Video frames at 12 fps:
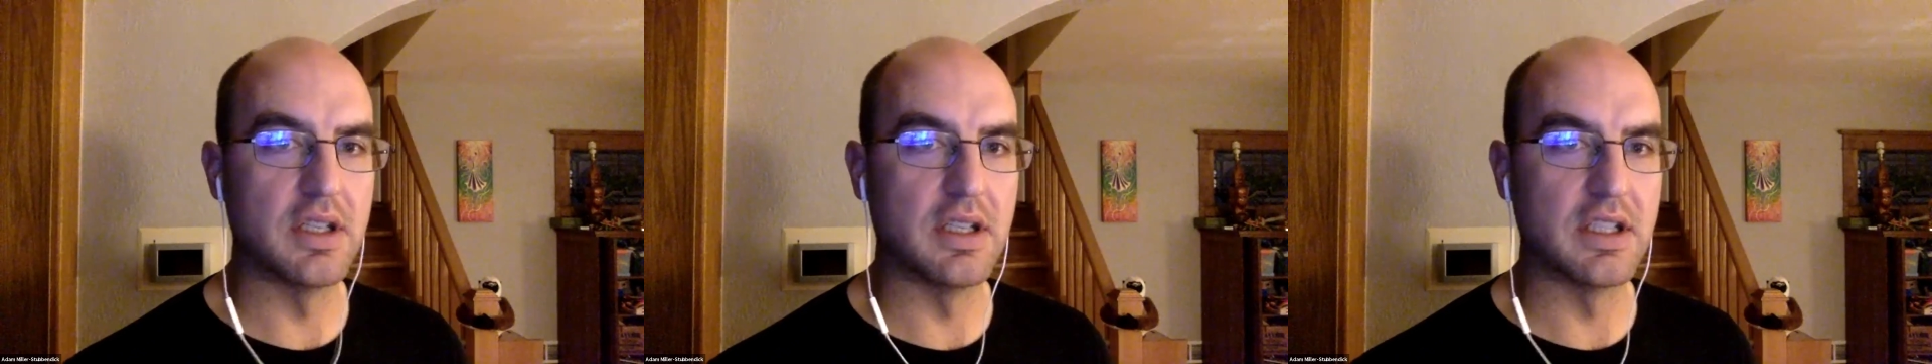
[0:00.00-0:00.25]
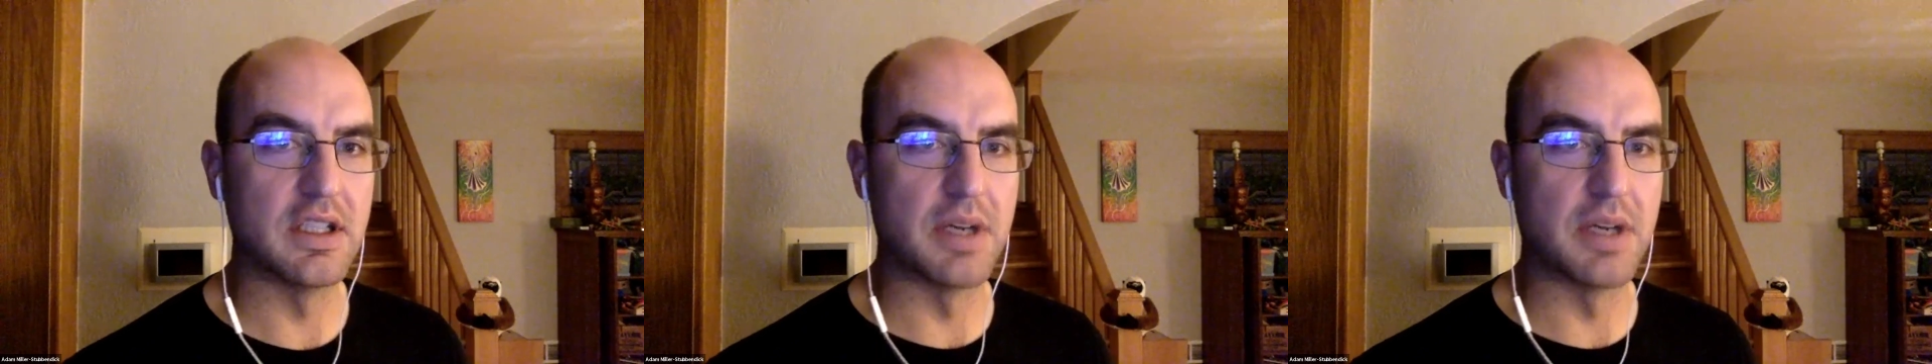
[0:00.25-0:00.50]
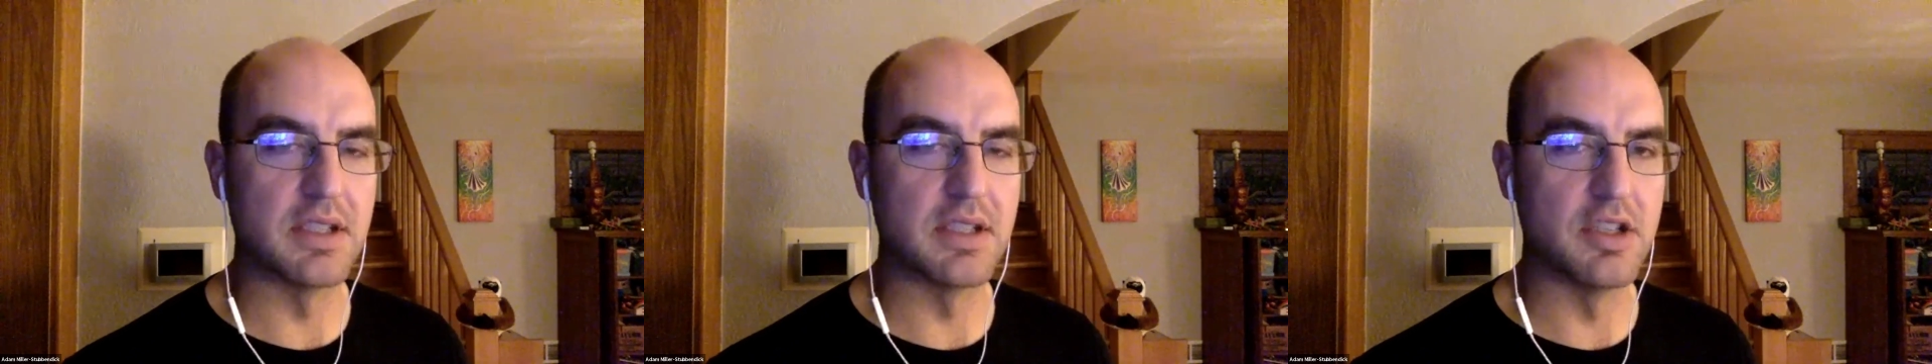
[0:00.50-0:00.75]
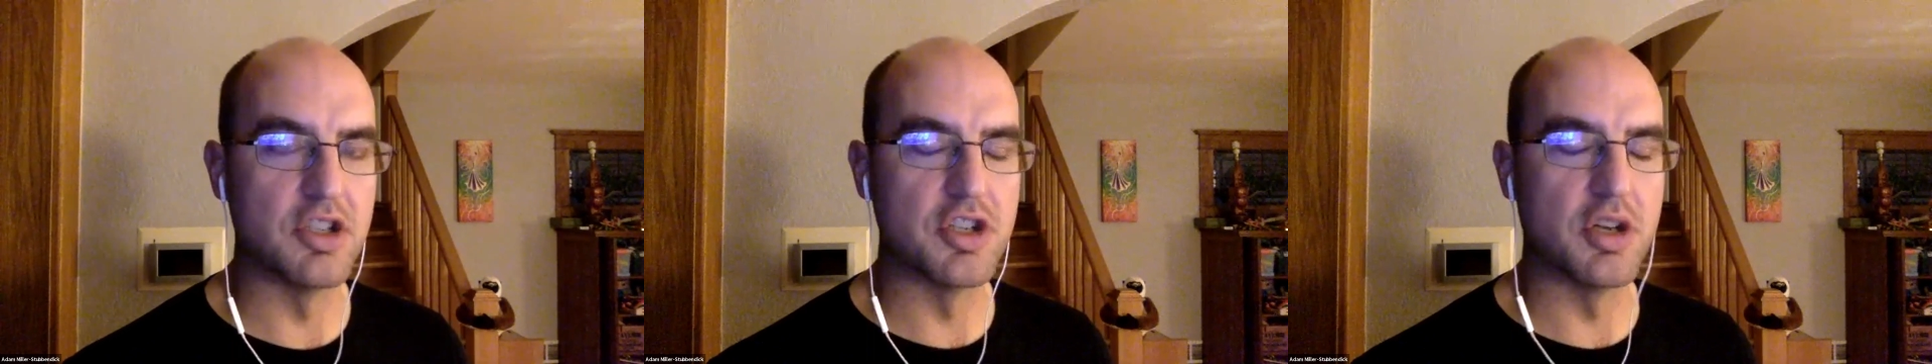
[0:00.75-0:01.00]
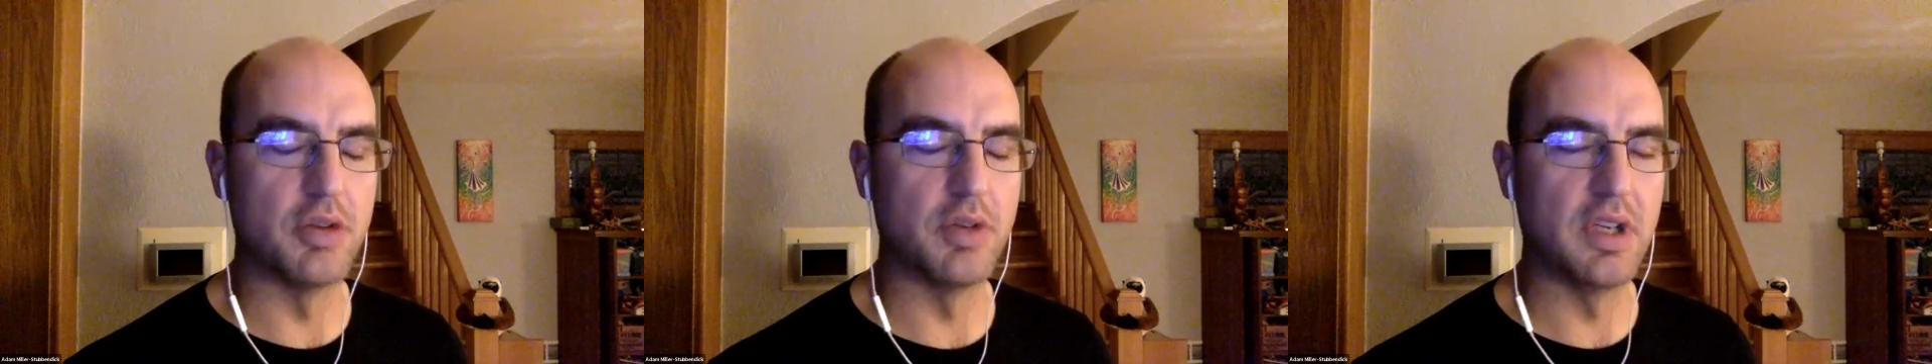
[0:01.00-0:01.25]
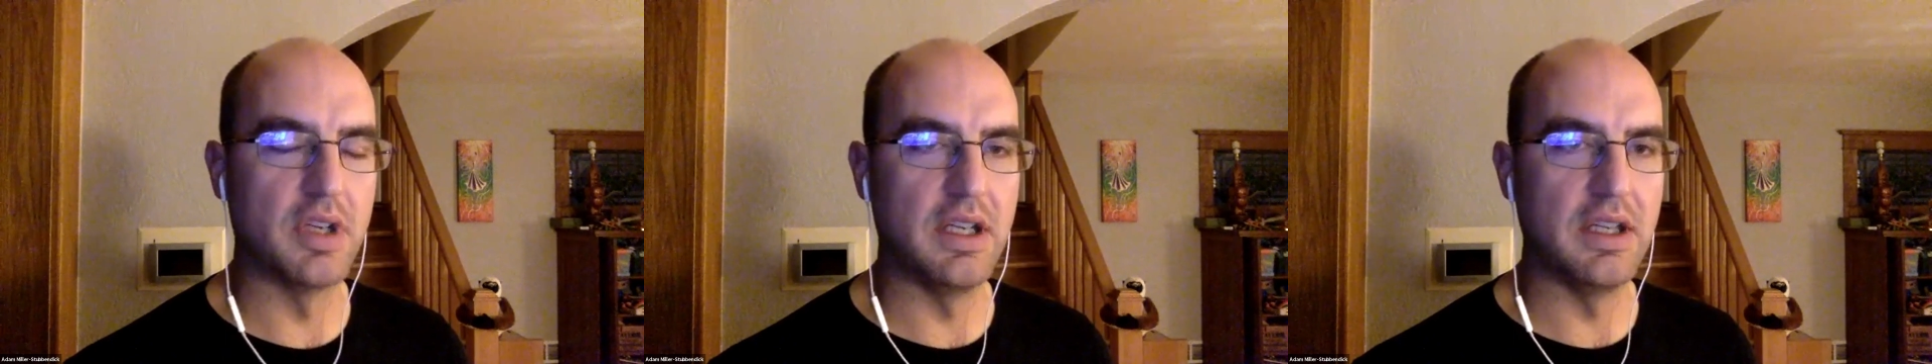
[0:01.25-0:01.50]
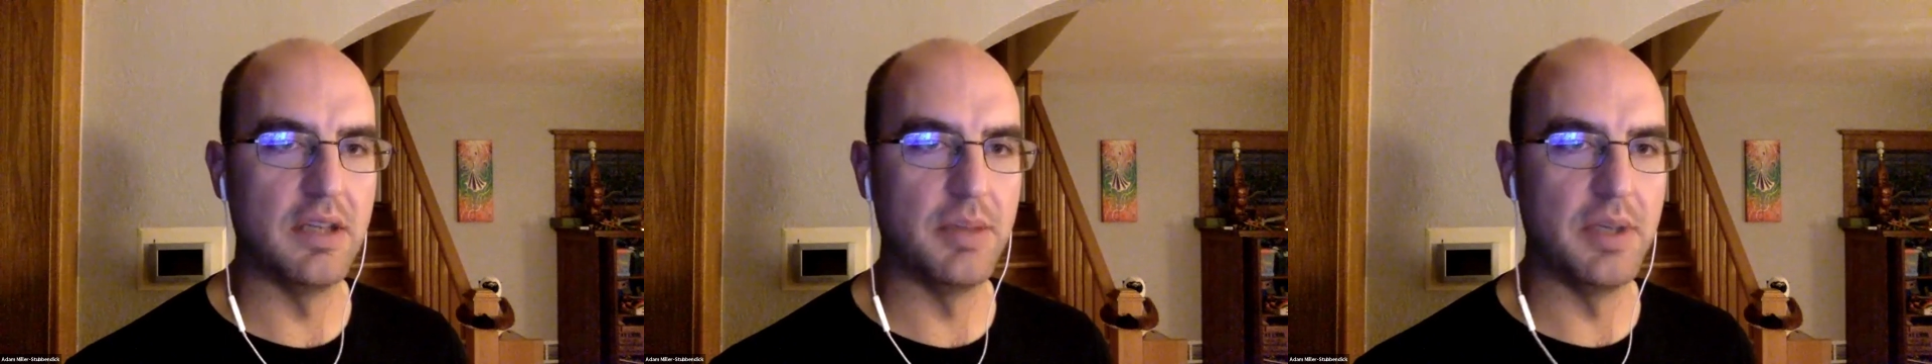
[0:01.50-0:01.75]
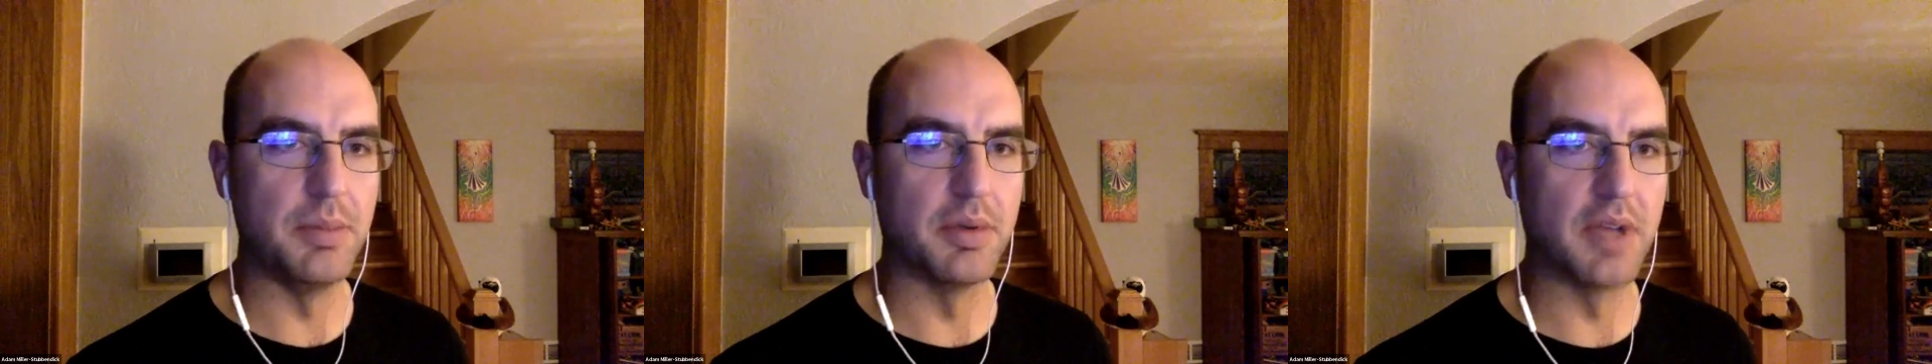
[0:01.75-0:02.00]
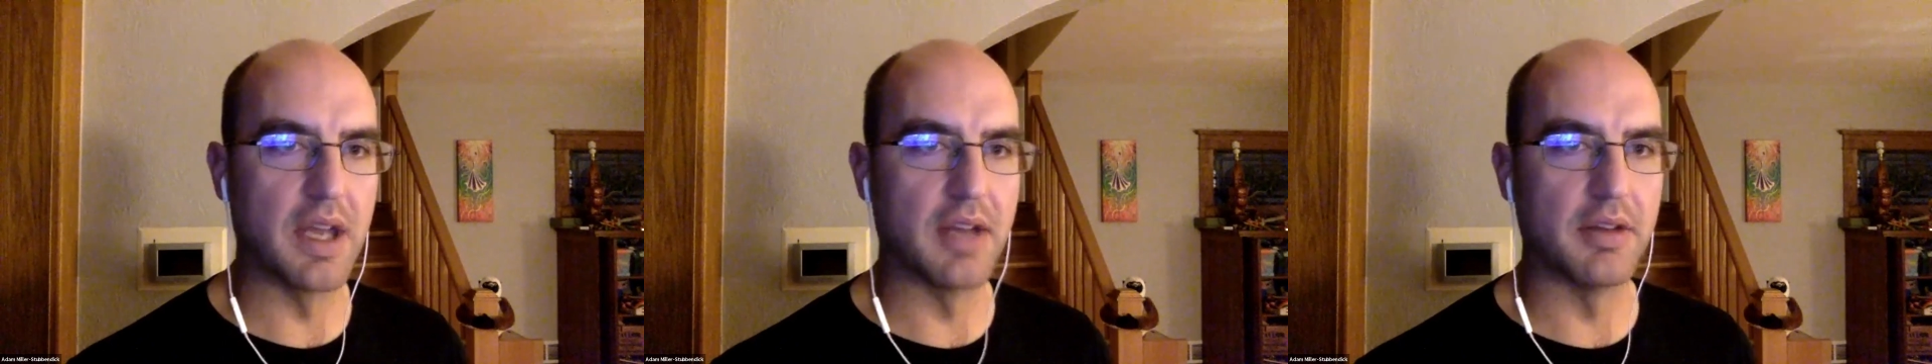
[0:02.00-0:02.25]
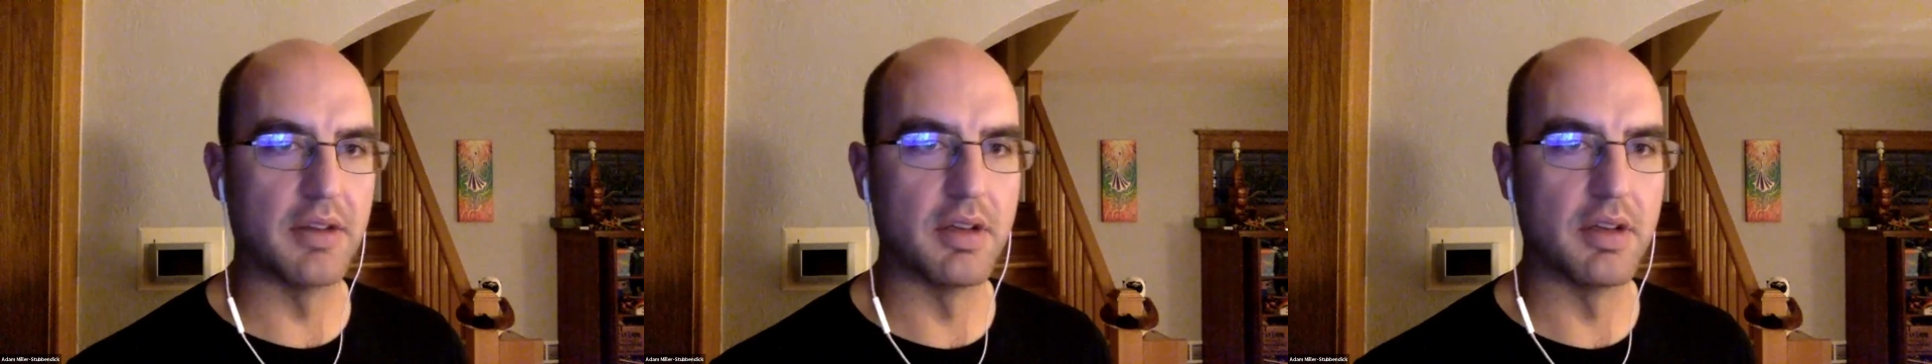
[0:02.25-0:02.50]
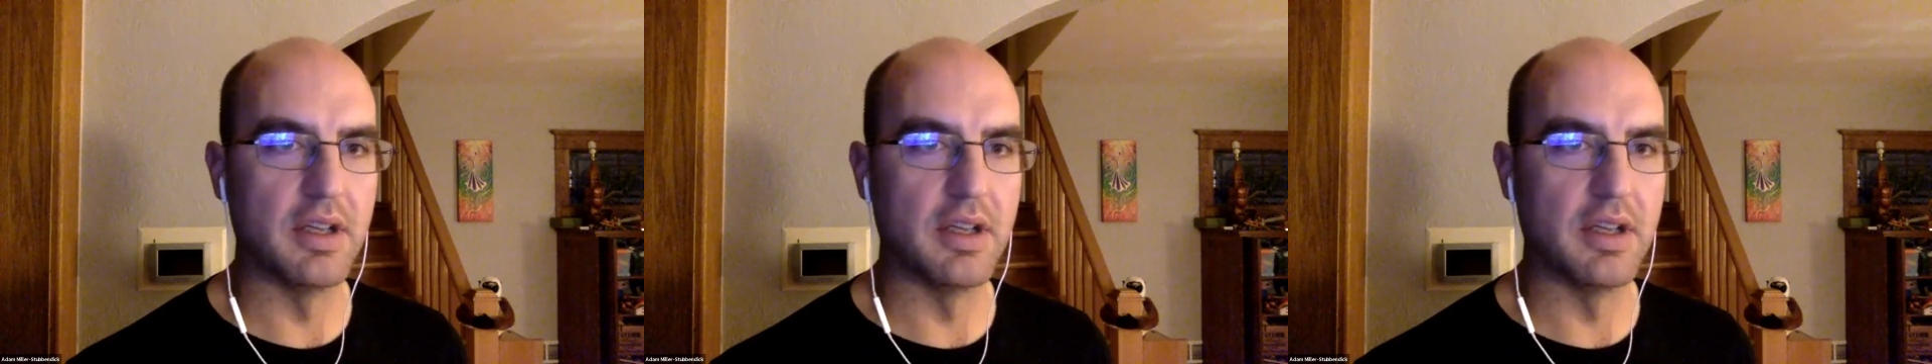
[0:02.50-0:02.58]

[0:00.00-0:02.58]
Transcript: expressed and shown in the people gathered